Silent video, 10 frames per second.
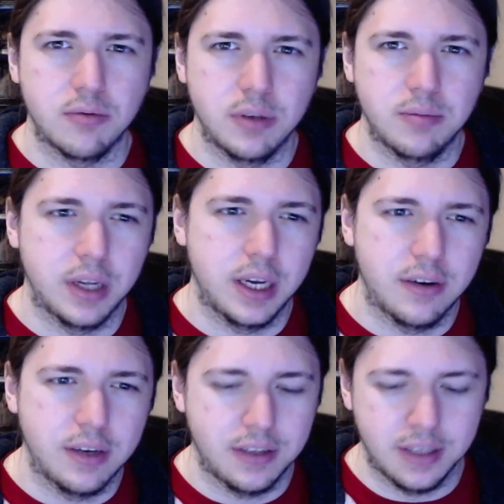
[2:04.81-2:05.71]
replay or
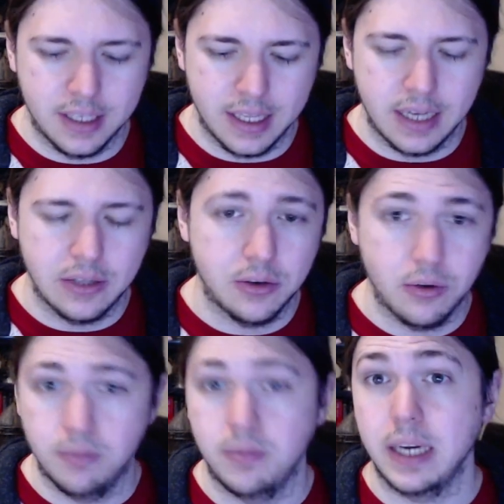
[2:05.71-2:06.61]
anything like that.
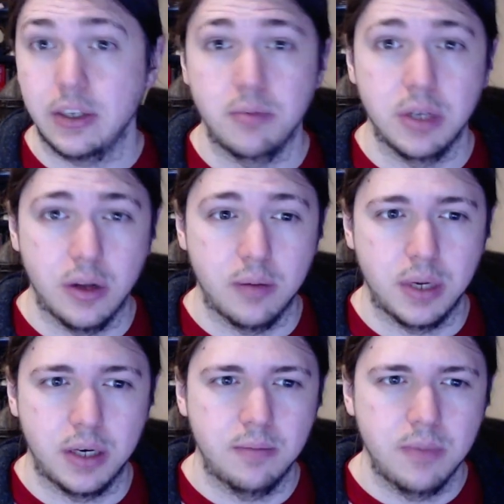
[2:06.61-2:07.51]
So that should be a lot
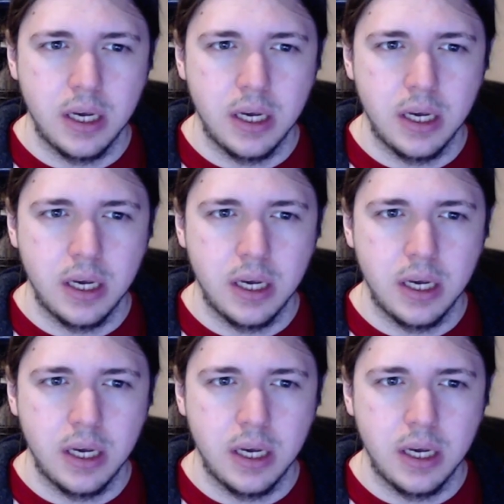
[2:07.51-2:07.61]
better.